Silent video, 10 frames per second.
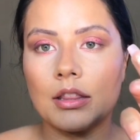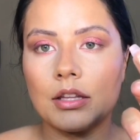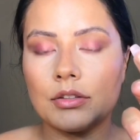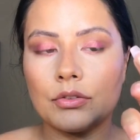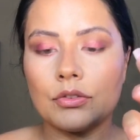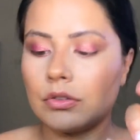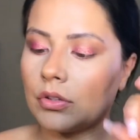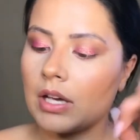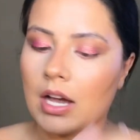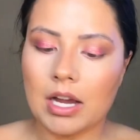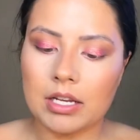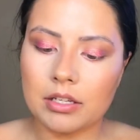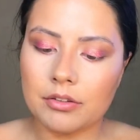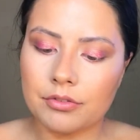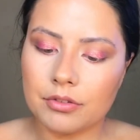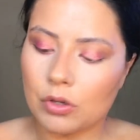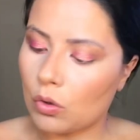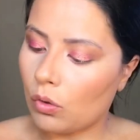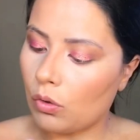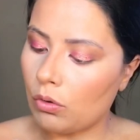this kind of
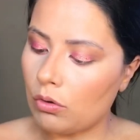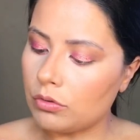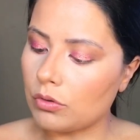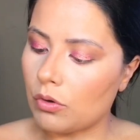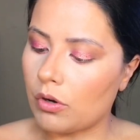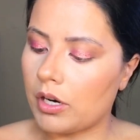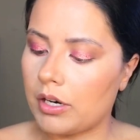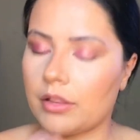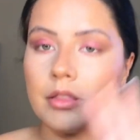gold or